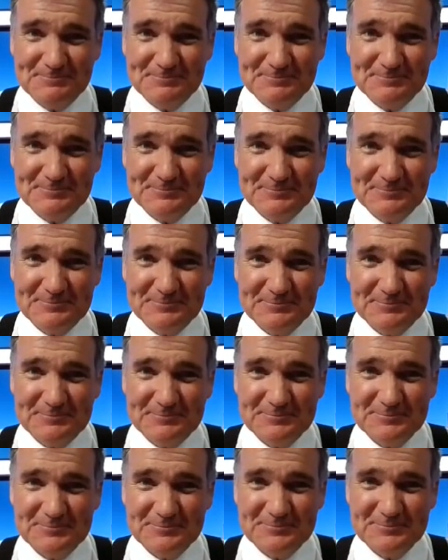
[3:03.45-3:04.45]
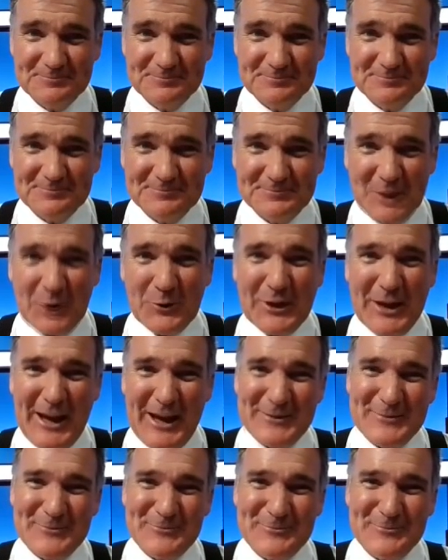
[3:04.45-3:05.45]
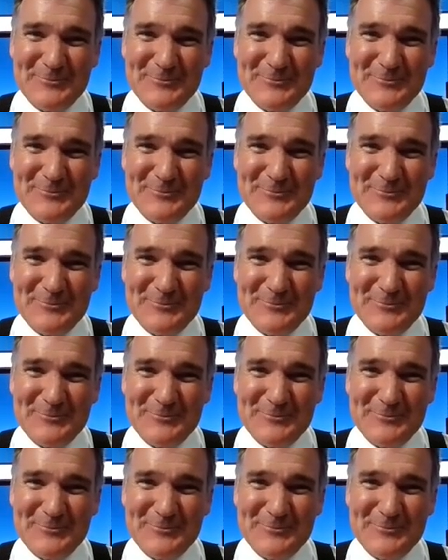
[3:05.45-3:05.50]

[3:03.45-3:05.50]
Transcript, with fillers: You bet. Okay.